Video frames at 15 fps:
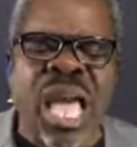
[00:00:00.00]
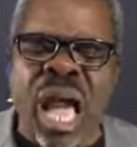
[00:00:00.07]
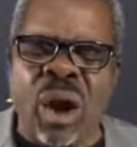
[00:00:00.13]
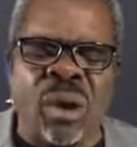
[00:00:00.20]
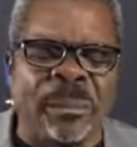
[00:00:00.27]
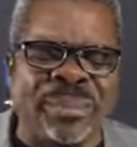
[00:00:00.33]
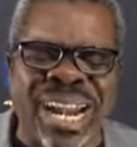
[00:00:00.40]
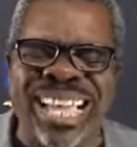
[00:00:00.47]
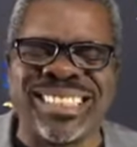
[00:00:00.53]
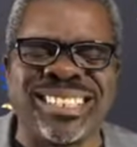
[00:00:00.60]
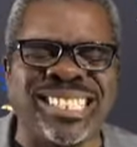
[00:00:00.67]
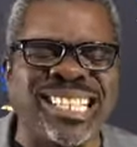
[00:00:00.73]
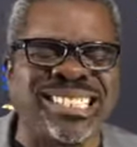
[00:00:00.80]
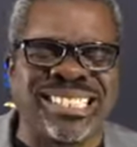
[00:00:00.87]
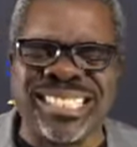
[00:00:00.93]
our brothers
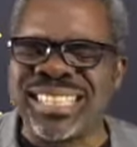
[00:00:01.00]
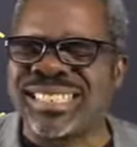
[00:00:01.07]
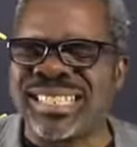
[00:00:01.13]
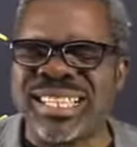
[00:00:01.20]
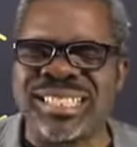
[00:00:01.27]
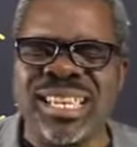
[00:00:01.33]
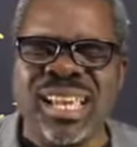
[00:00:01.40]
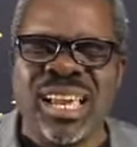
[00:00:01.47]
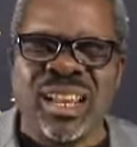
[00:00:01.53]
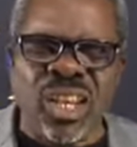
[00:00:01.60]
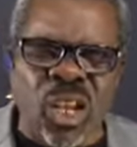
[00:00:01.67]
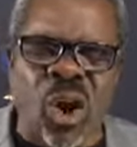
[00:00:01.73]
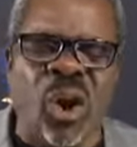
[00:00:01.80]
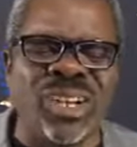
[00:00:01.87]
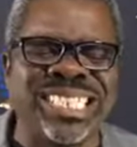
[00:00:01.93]
and sisters,
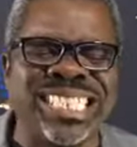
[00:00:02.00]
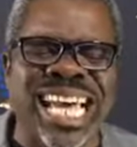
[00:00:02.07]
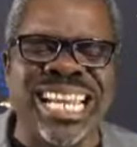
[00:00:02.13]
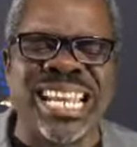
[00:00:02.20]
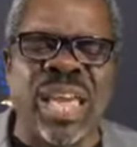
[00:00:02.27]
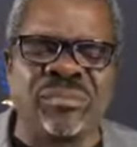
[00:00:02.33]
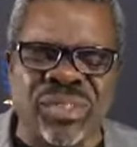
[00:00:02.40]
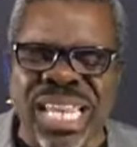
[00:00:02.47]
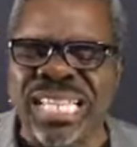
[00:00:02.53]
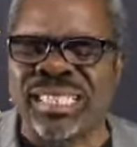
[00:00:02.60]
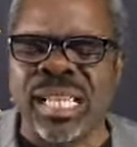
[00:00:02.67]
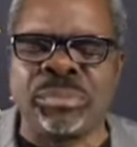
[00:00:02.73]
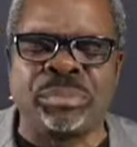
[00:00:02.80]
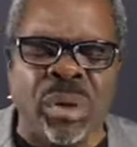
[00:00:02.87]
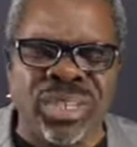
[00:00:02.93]
Lord, that have
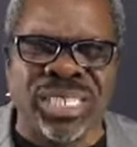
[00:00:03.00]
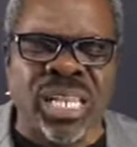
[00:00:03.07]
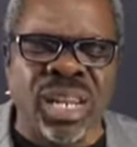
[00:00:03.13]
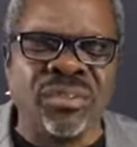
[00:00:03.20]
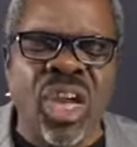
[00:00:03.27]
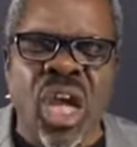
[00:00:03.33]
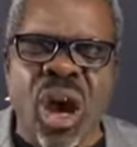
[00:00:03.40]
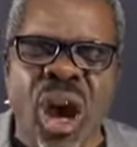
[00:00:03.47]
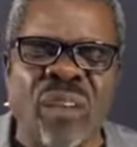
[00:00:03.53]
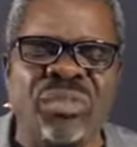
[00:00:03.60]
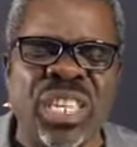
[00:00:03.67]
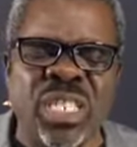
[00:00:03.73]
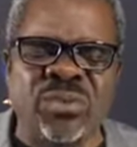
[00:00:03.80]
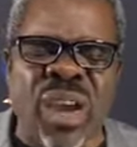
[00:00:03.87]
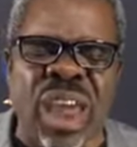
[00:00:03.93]
tested positive of
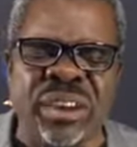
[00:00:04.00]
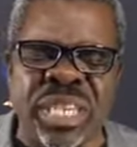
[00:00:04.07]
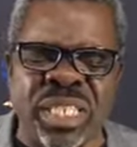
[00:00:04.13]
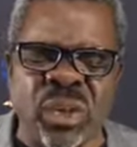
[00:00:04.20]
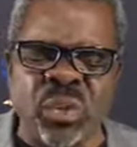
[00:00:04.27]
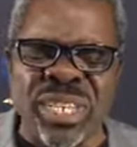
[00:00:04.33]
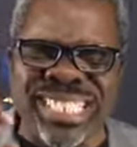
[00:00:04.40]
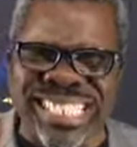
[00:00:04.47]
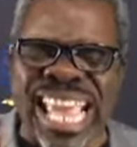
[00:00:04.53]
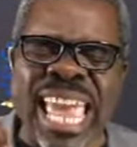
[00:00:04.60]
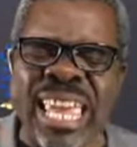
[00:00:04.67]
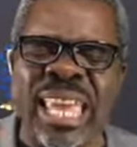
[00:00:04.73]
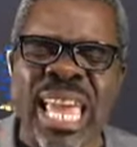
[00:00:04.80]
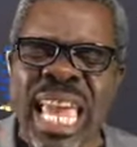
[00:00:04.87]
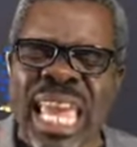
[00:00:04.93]
this virus. And we
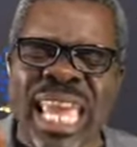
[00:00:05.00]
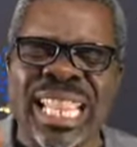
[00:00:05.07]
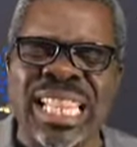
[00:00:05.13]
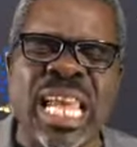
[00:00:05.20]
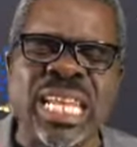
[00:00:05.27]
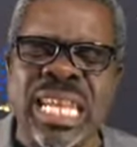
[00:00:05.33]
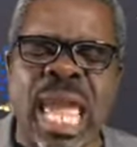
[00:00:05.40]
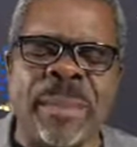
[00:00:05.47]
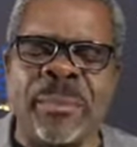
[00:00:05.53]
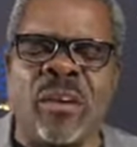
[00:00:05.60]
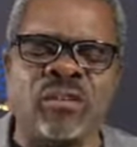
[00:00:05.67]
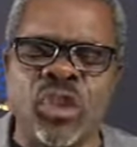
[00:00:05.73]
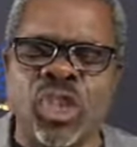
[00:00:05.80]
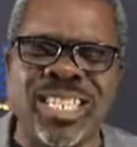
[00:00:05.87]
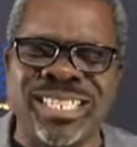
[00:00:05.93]
say in the name
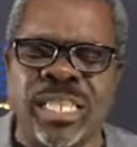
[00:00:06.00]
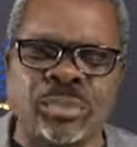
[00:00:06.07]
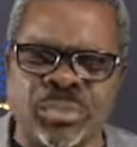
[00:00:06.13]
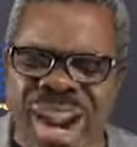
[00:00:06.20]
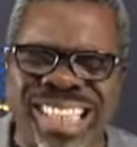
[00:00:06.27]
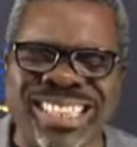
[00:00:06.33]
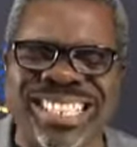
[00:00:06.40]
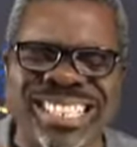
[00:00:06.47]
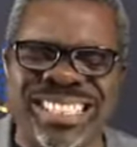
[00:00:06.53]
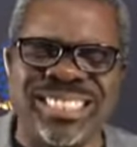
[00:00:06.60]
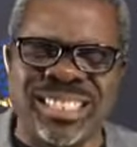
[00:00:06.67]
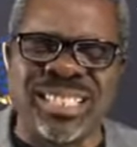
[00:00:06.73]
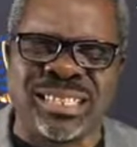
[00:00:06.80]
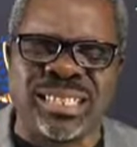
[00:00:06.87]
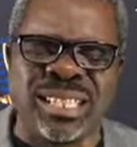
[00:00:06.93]
of Jesus, brothers and
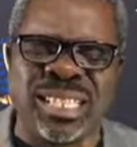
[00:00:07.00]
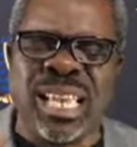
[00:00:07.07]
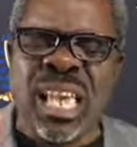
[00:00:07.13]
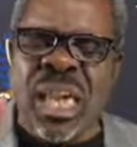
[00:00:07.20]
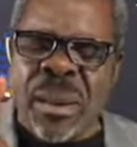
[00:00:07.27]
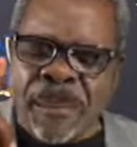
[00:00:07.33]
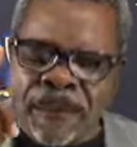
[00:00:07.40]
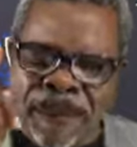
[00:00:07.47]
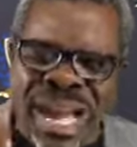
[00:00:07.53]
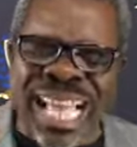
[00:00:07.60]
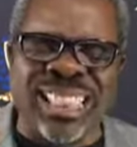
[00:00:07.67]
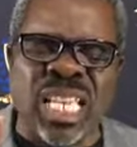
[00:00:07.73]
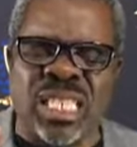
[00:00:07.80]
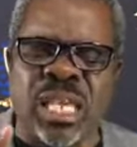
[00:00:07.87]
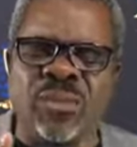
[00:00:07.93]
sisters,
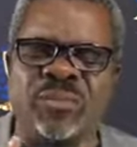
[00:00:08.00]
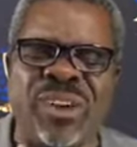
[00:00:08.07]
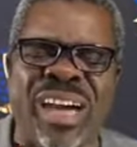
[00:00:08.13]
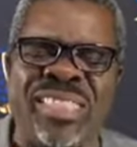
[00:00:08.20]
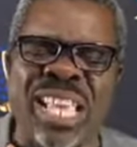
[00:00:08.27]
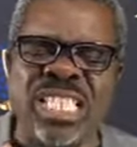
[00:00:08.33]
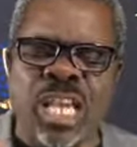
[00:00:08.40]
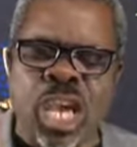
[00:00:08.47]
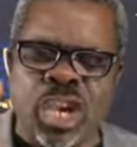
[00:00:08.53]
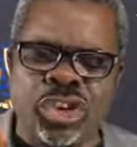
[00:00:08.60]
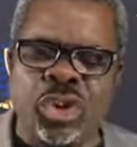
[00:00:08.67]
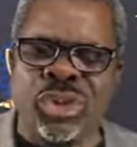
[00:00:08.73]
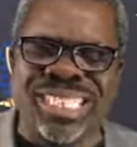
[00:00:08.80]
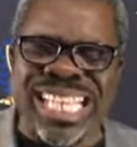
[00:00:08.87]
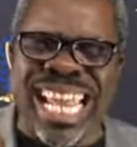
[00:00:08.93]
mothers and fathers,
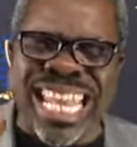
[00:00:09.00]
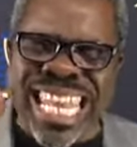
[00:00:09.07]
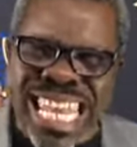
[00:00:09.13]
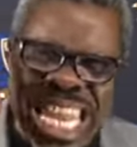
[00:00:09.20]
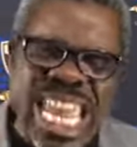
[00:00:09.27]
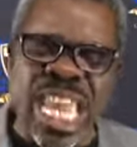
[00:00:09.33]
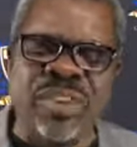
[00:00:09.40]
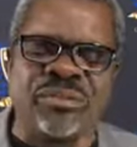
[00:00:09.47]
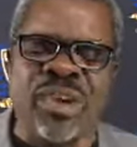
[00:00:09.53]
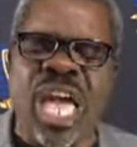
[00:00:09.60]
you shall live